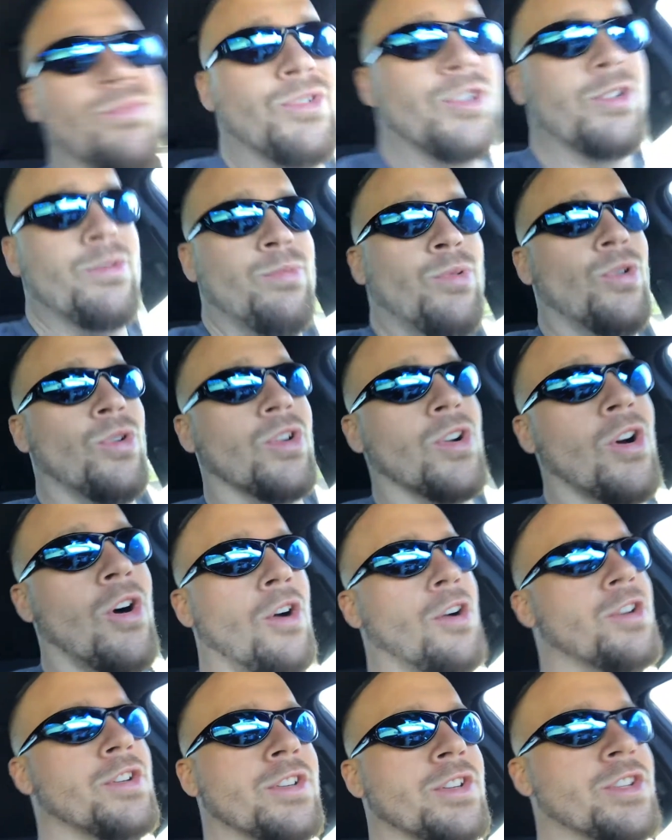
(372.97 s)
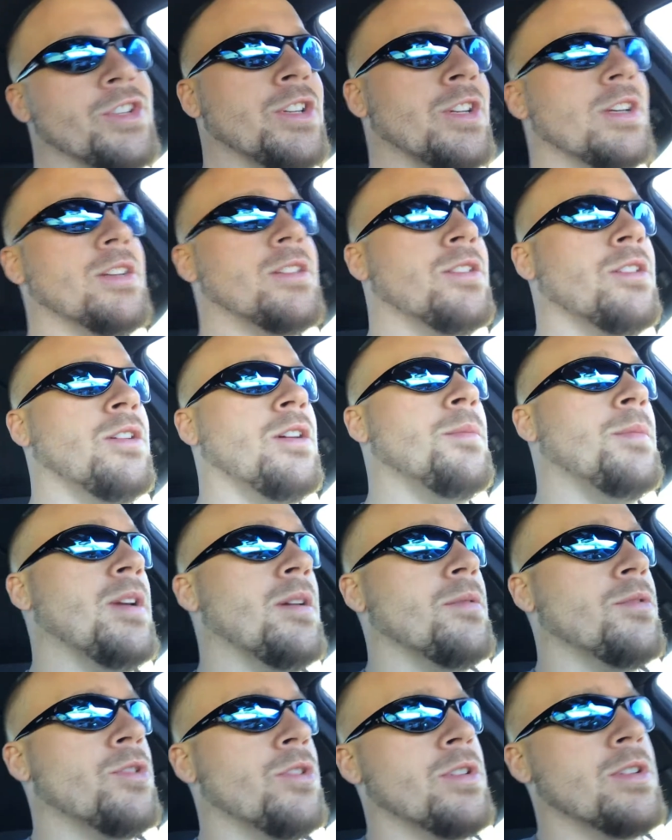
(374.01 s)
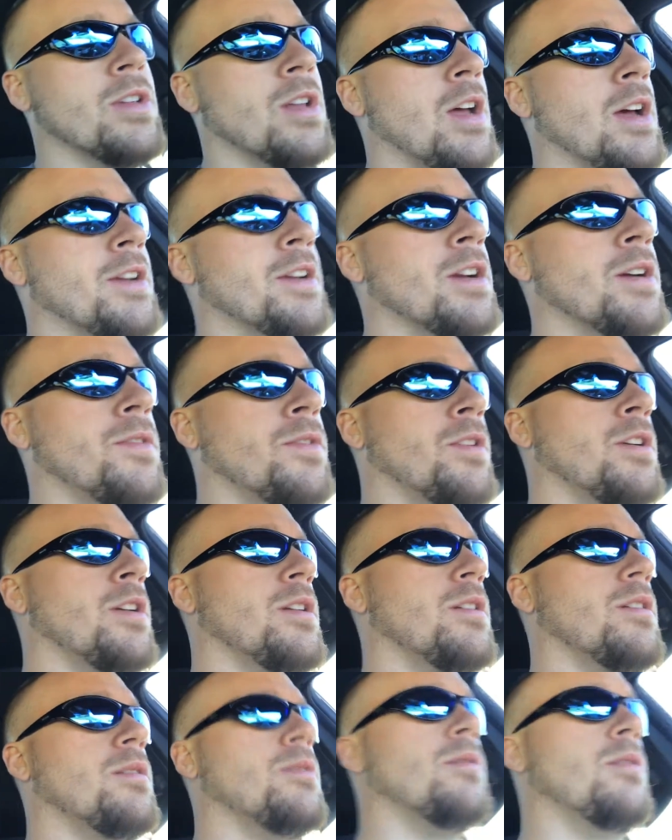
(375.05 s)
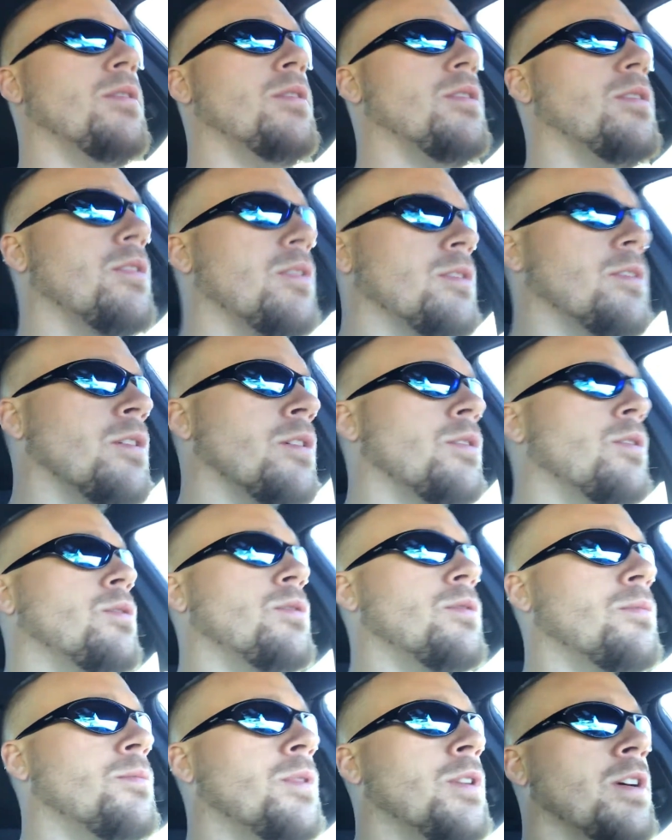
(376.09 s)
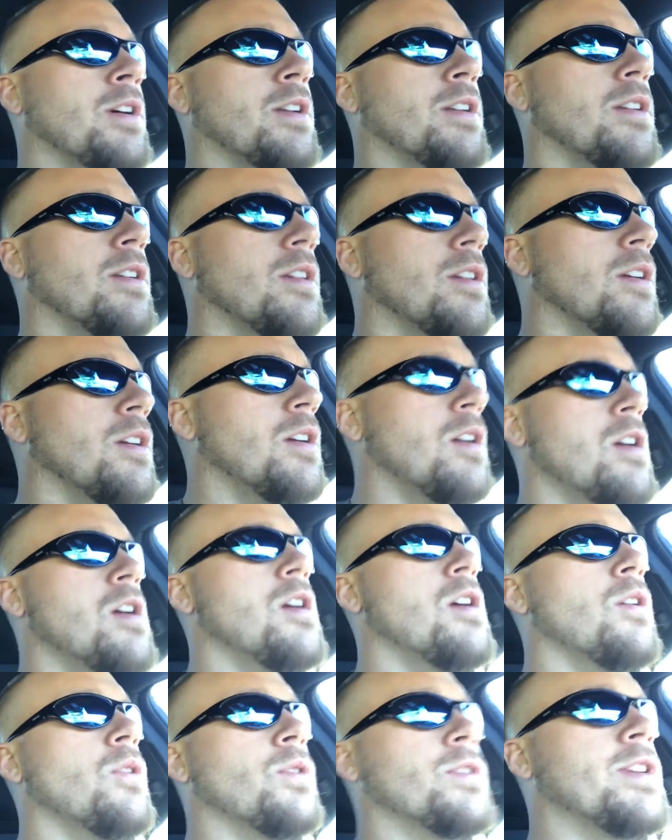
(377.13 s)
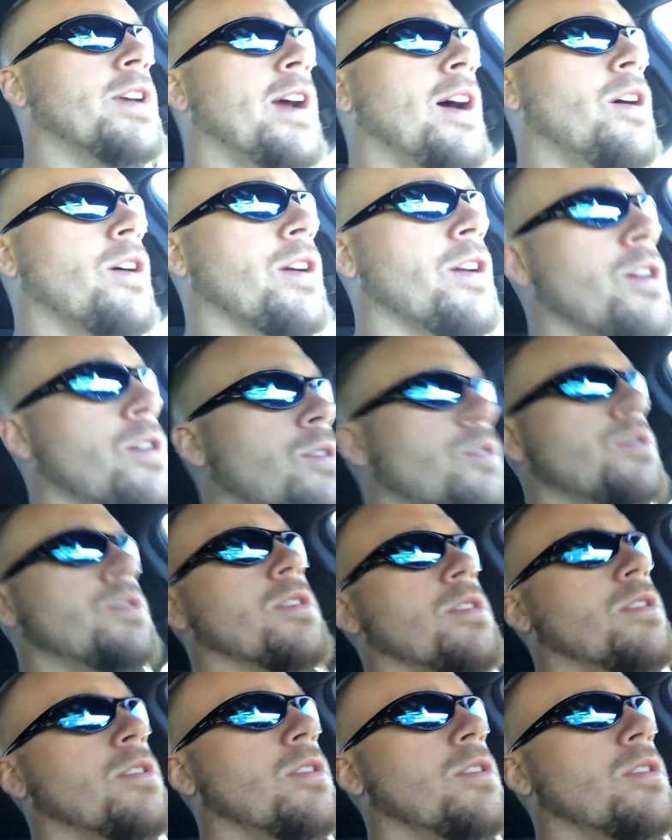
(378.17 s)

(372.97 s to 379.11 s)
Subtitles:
Just pulling cars and shit, so I mean, I'm sure it's a lot different. So, but we'll see how it goes.